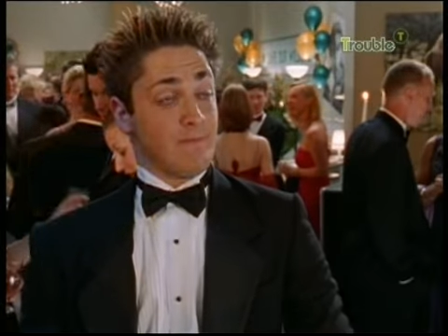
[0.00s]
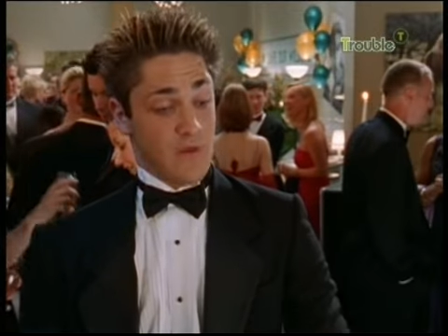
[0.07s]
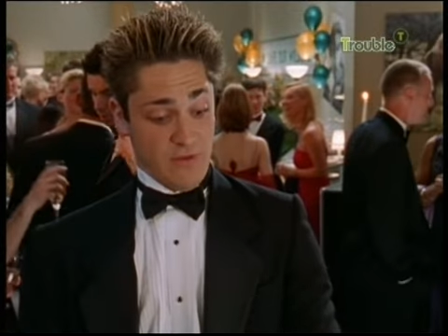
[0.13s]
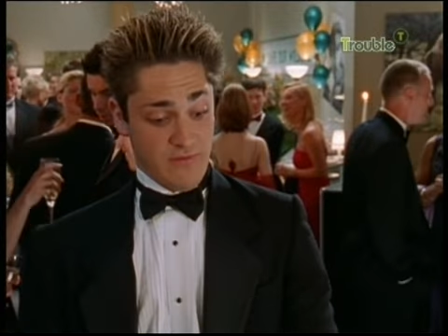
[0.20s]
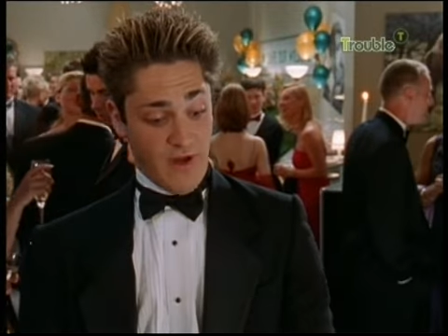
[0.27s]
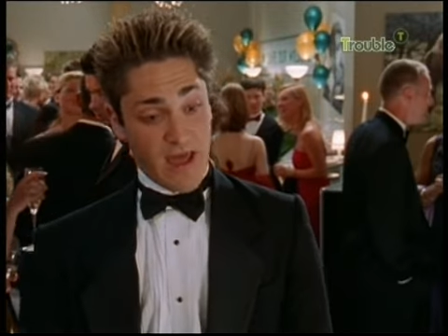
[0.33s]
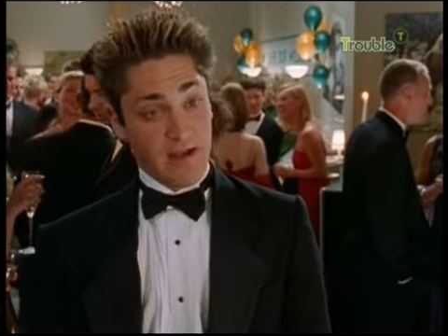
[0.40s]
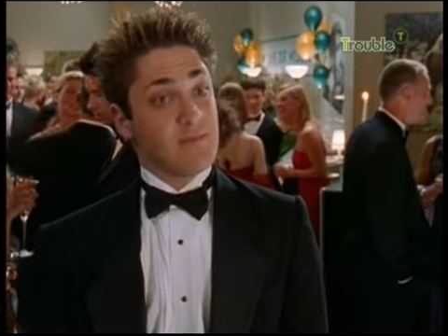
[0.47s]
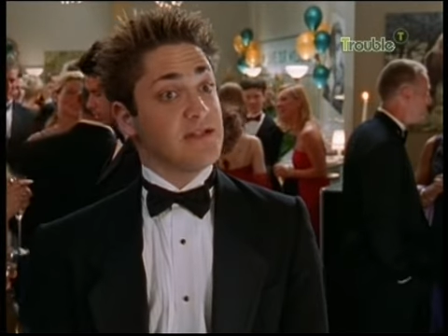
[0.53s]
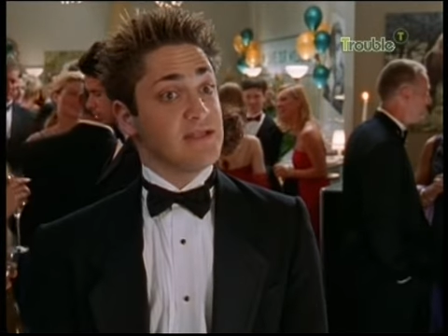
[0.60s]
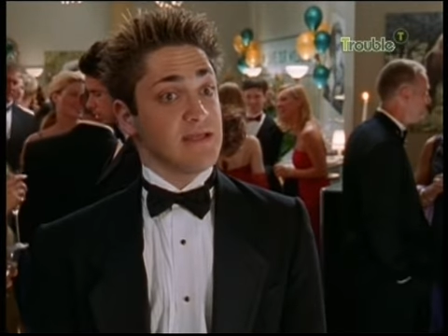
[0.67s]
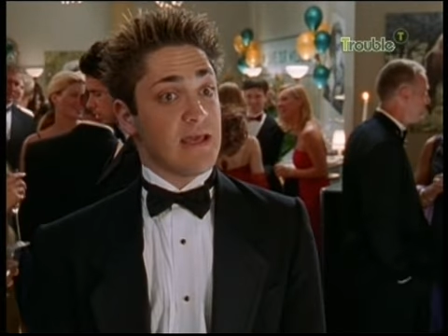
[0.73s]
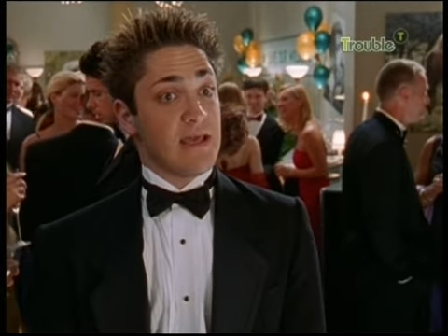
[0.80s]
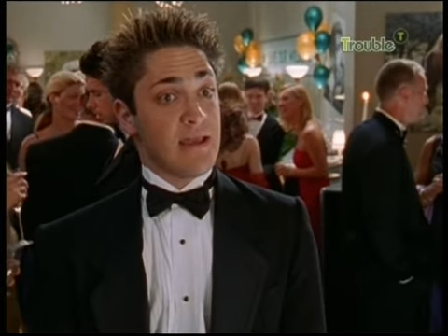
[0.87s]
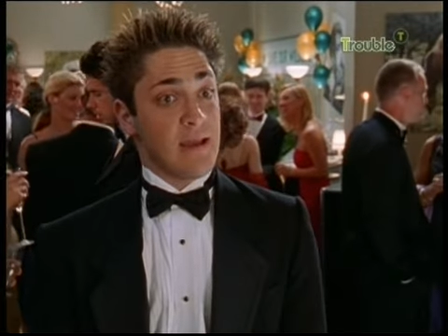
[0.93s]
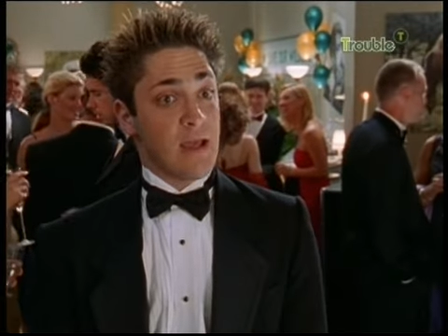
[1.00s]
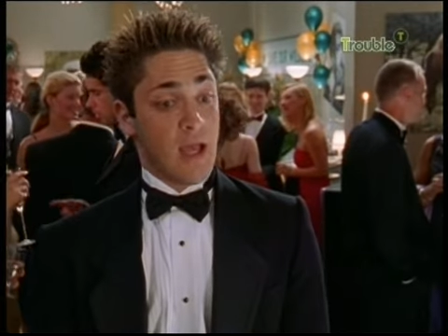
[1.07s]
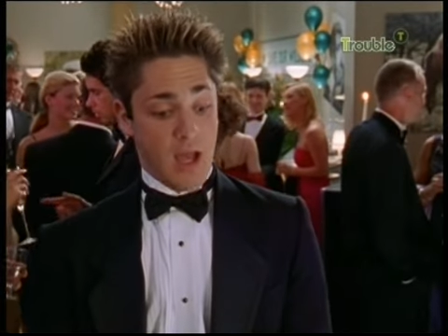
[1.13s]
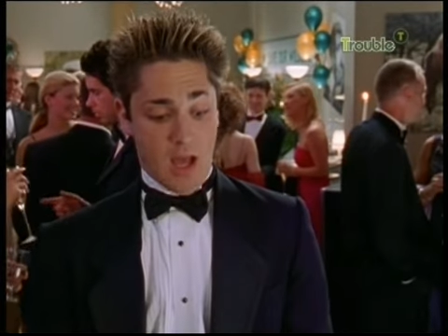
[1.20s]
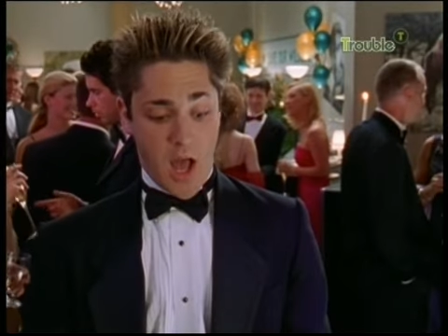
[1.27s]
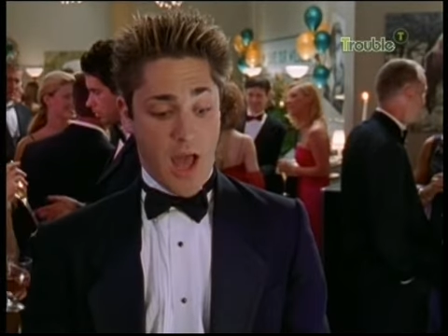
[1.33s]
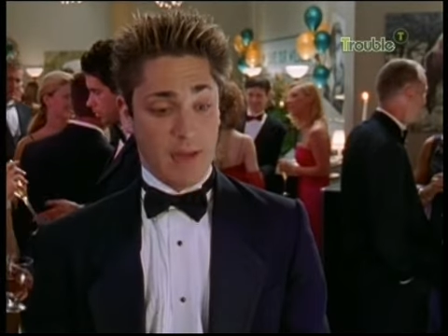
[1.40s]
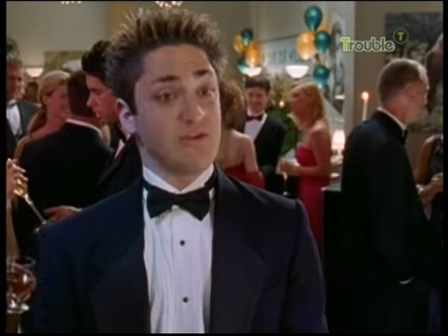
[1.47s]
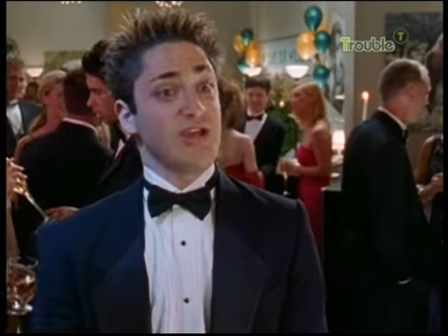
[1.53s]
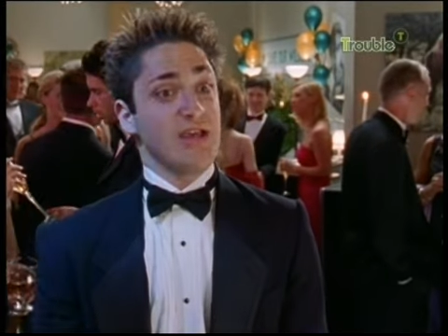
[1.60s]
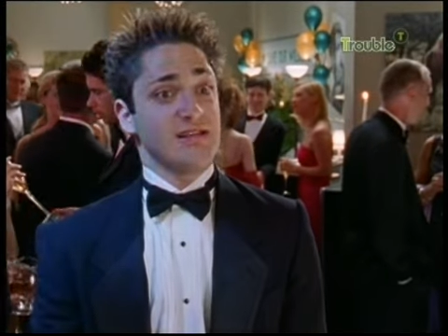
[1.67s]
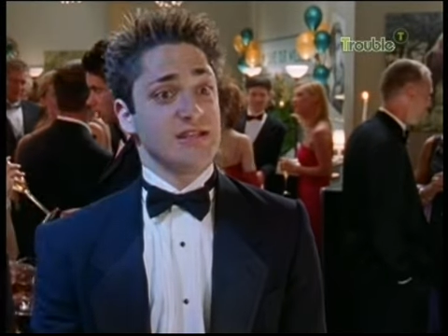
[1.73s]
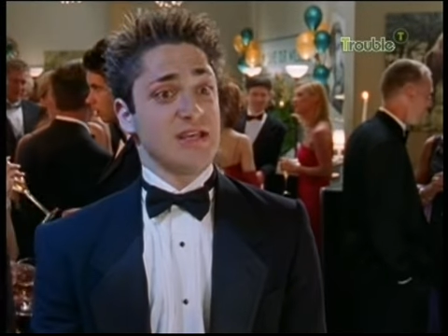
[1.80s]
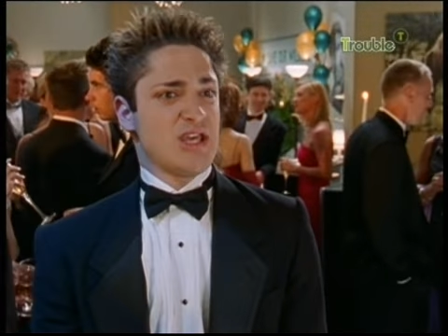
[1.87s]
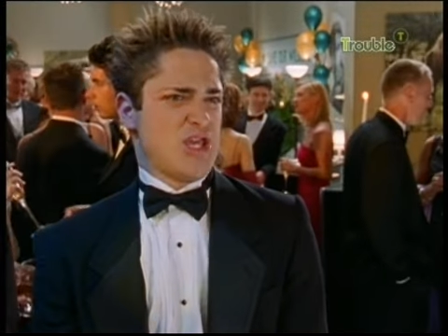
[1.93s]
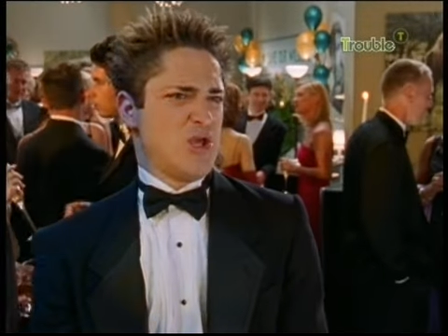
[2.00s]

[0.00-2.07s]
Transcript: you're Vitamin C, I'm J C,